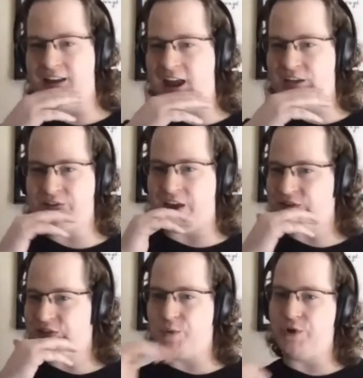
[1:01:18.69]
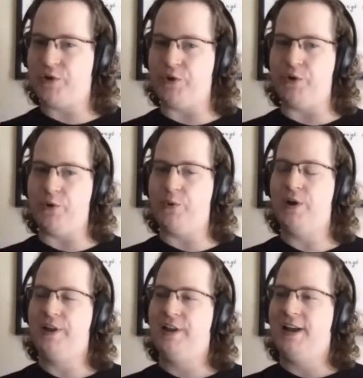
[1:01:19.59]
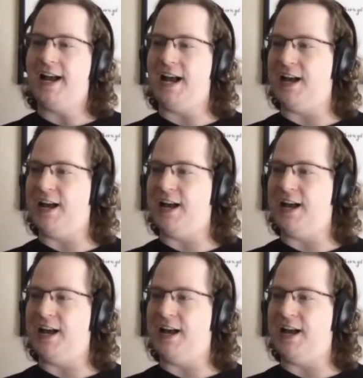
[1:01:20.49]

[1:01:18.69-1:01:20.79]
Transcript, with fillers: And as as someone who